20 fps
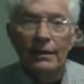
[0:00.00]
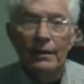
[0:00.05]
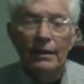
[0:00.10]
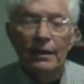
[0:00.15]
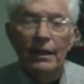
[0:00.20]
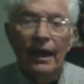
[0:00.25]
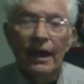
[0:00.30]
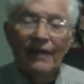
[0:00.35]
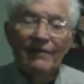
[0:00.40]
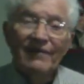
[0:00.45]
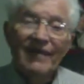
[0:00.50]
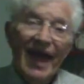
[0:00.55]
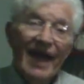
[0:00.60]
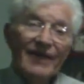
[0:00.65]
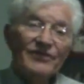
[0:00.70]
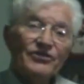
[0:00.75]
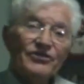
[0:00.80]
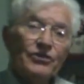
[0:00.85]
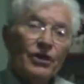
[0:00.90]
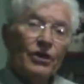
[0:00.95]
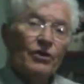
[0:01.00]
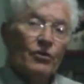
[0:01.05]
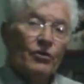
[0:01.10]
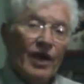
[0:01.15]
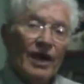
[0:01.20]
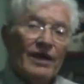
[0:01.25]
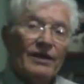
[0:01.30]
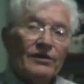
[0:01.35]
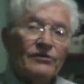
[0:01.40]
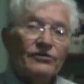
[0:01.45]
And that's the
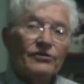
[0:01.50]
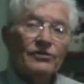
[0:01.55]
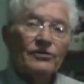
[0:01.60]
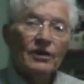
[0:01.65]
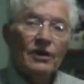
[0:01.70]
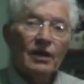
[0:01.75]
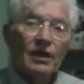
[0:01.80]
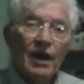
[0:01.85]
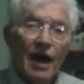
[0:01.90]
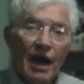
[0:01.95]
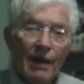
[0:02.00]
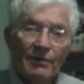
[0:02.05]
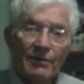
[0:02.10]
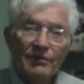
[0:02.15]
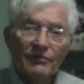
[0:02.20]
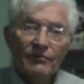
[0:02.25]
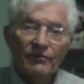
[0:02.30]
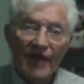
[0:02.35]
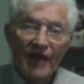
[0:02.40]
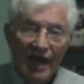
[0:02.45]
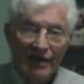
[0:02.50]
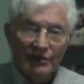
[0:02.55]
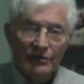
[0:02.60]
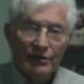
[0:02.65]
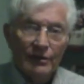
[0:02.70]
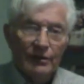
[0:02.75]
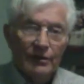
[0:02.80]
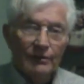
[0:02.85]
greatest common factor.